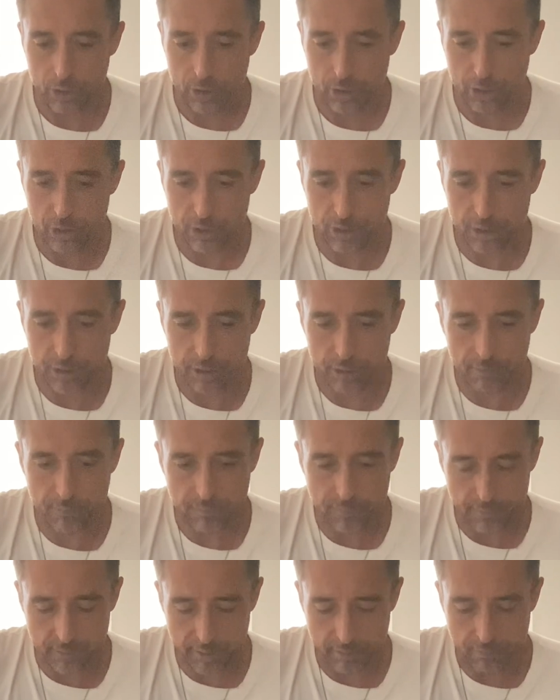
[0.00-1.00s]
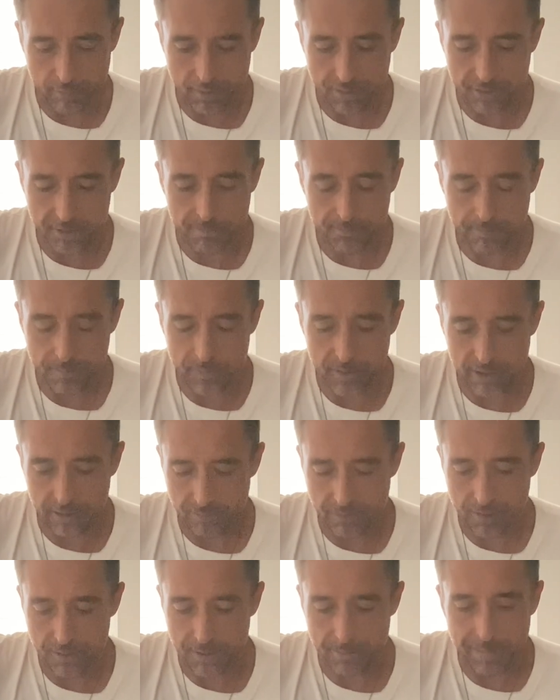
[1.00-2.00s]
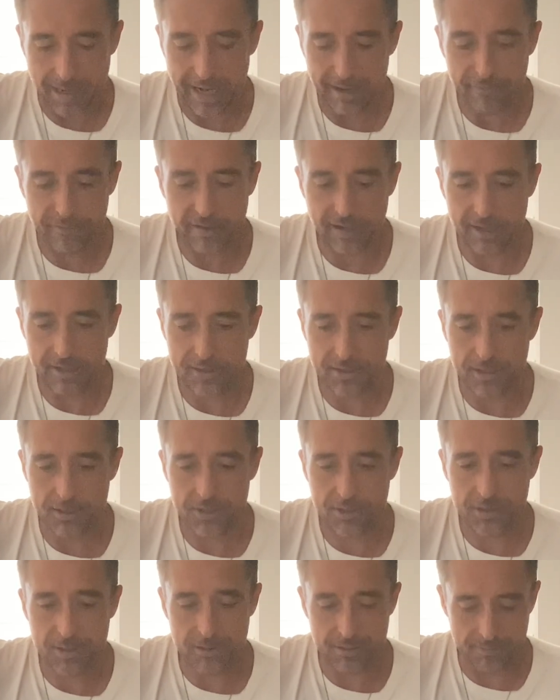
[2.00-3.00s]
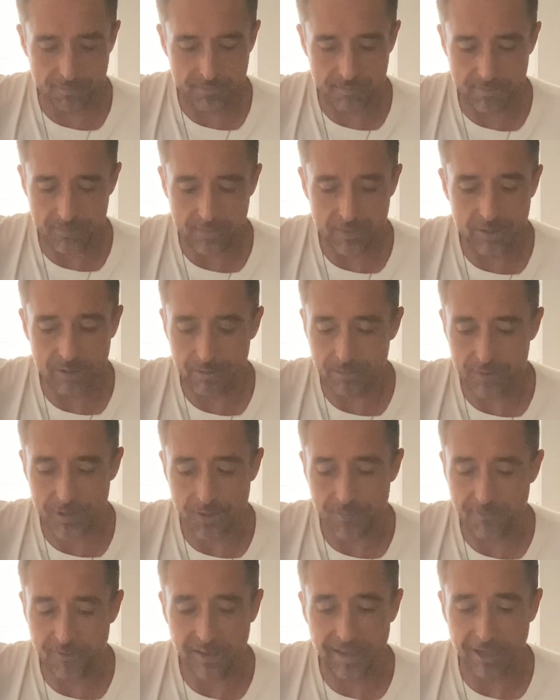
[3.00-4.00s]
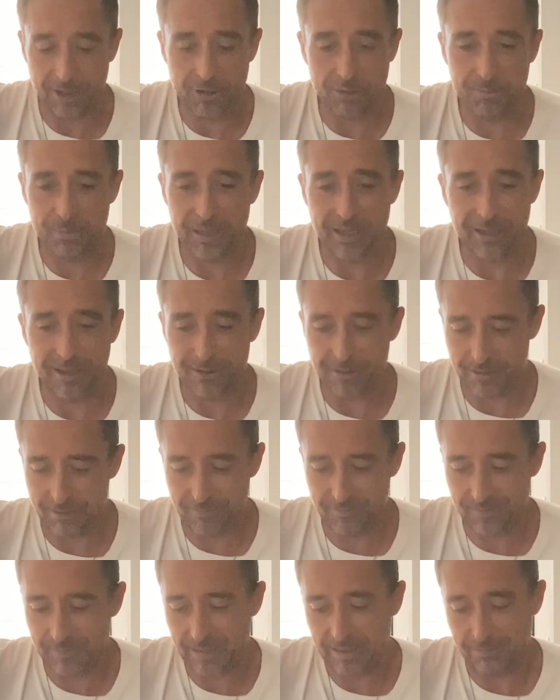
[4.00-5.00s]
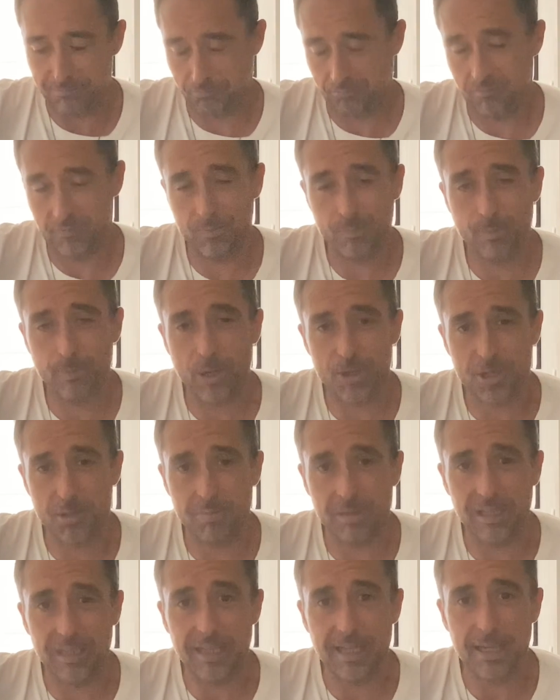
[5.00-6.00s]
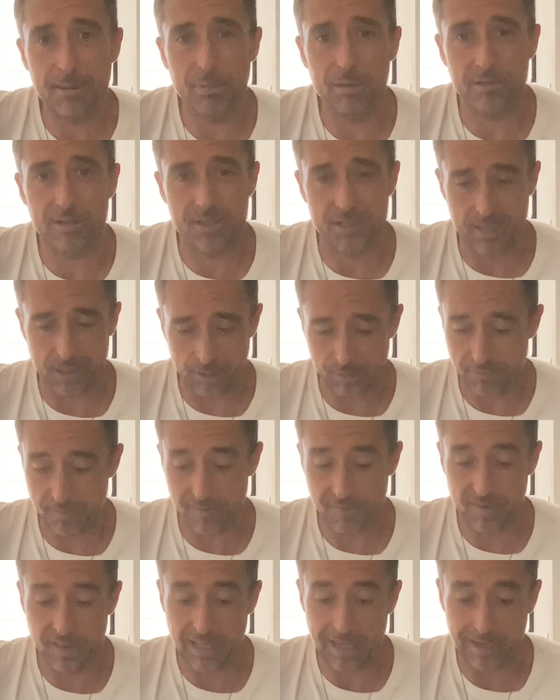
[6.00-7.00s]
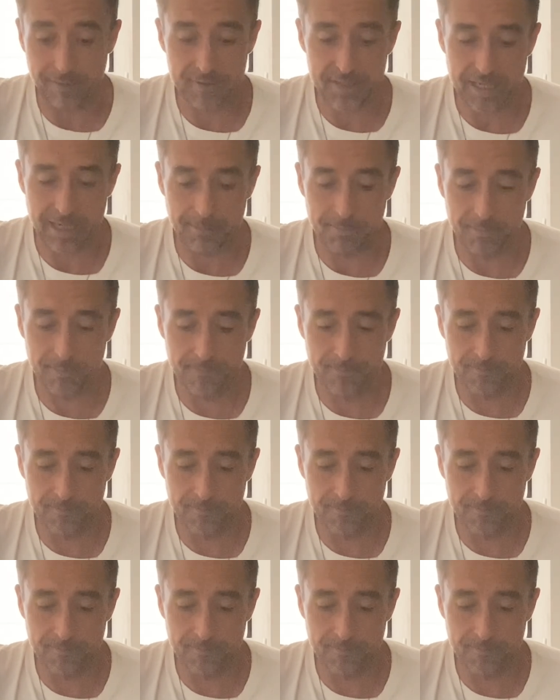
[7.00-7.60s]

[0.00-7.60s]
you're on the path here to something that could be possibly labelled as a love of a lifetime.